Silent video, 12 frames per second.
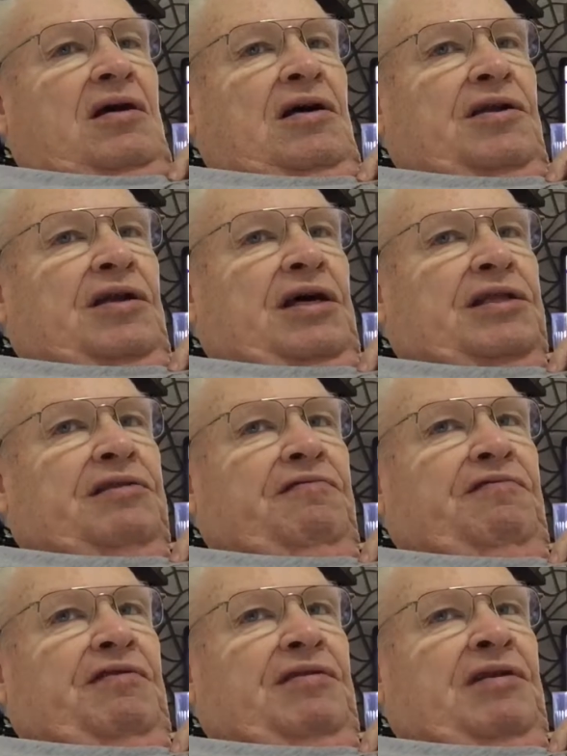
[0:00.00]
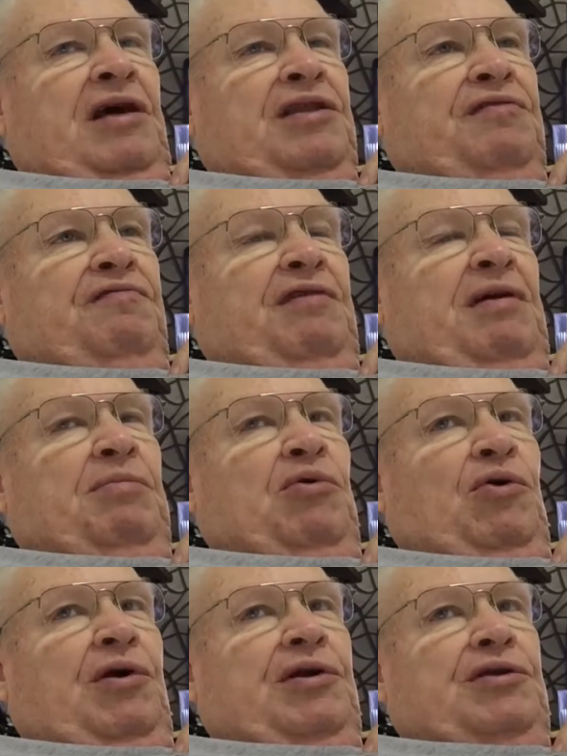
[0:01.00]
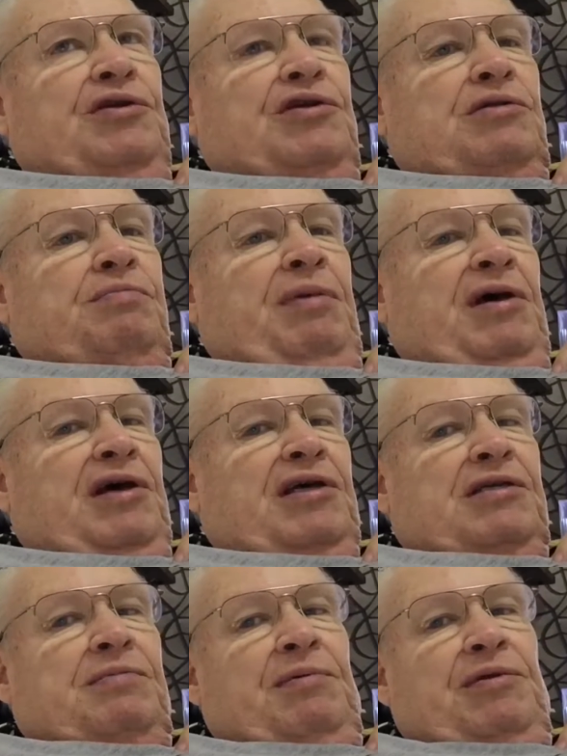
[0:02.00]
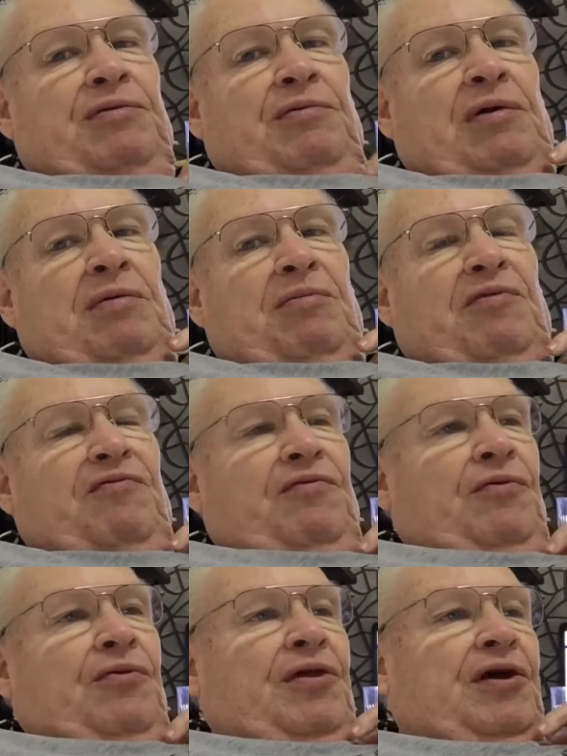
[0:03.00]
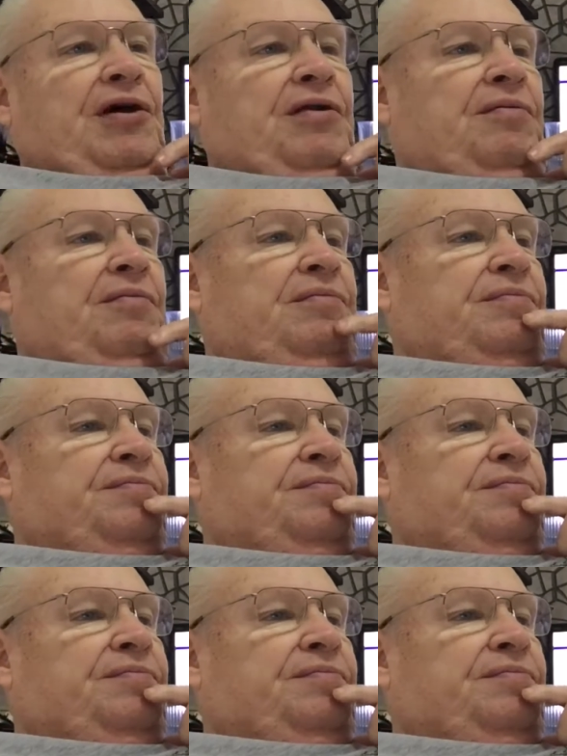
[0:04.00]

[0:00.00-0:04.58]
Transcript: Not the February just passed, but the one before that.